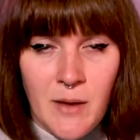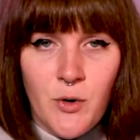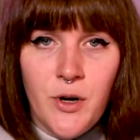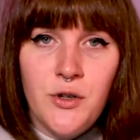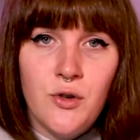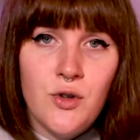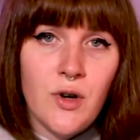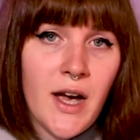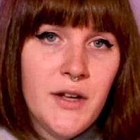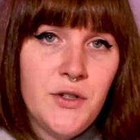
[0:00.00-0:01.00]
I'm going to
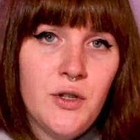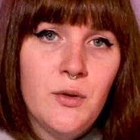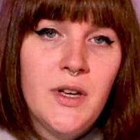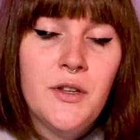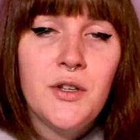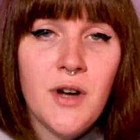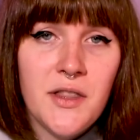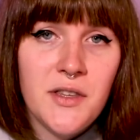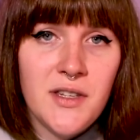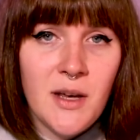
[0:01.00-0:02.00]
try to illustrate
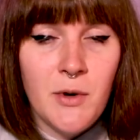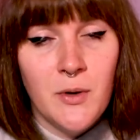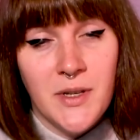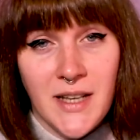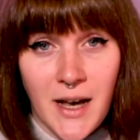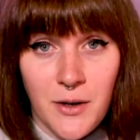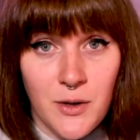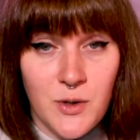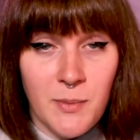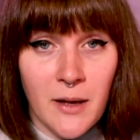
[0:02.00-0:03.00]
in this demo is how to
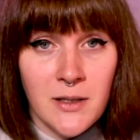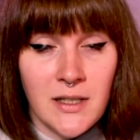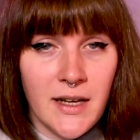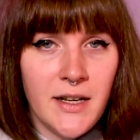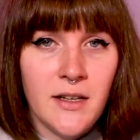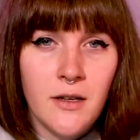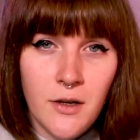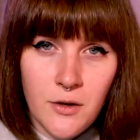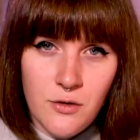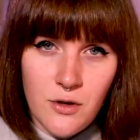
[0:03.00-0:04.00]
use bounce lighting
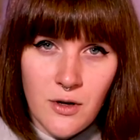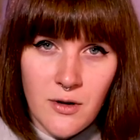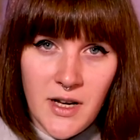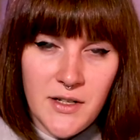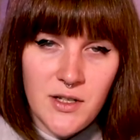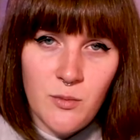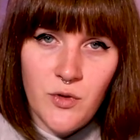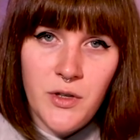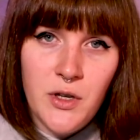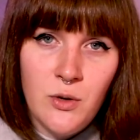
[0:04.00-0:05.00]
to create some
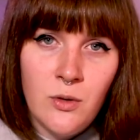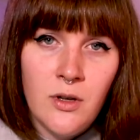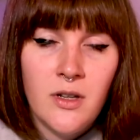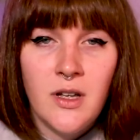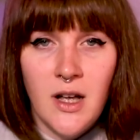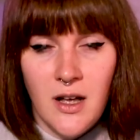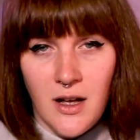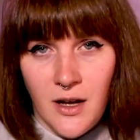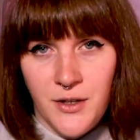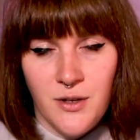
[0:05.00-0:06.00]
really cool
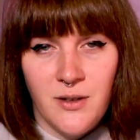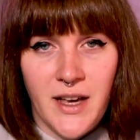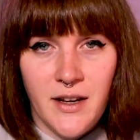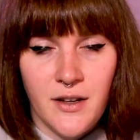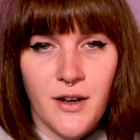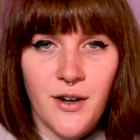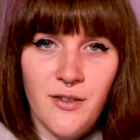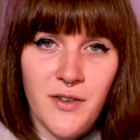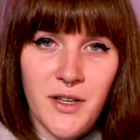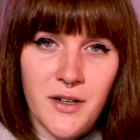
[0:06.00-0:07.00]
underlighting on our
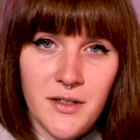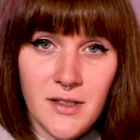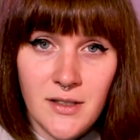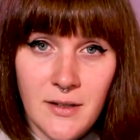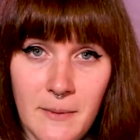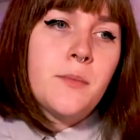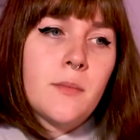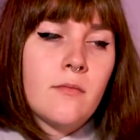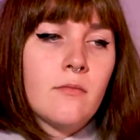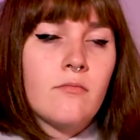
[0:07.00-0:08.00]
figures.
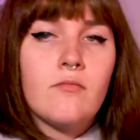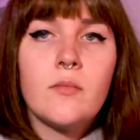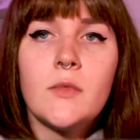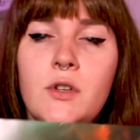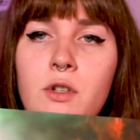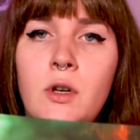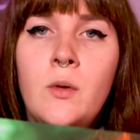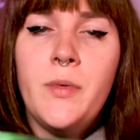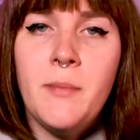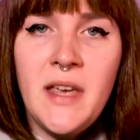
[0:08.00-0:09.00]

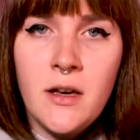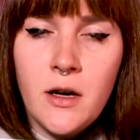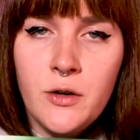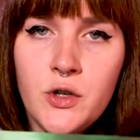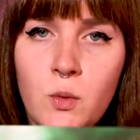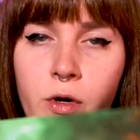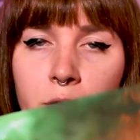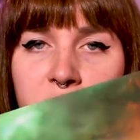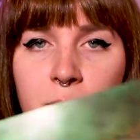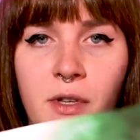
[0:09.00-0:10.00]
So the main colors we're
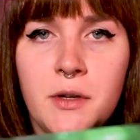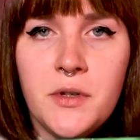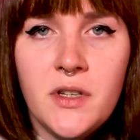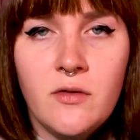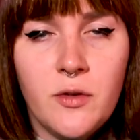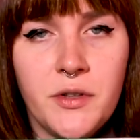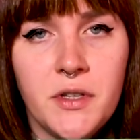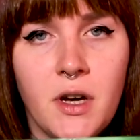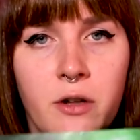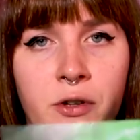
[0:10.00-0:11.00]
going to be using for
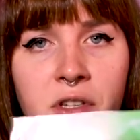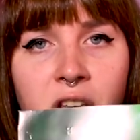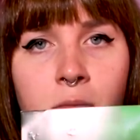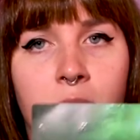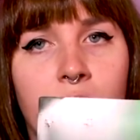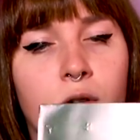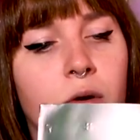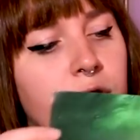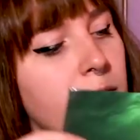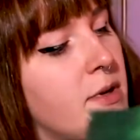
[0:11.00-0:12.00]
this color scheme is
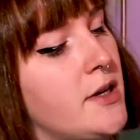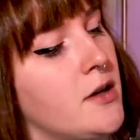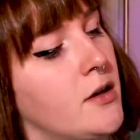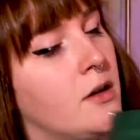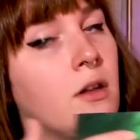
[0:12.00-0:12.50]
going to be